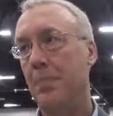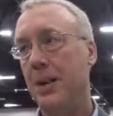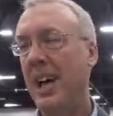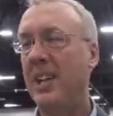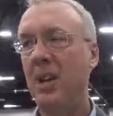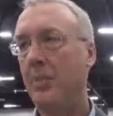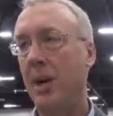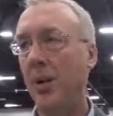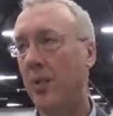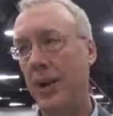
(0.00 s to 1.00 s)
but that could
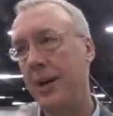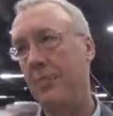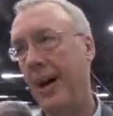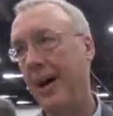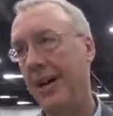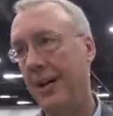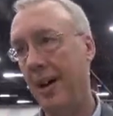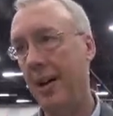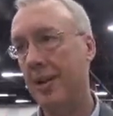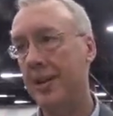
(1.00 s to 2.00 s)
be overridden by
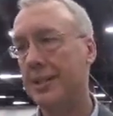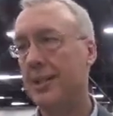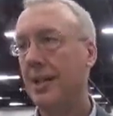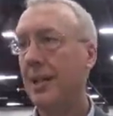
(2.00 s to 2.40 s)
economics.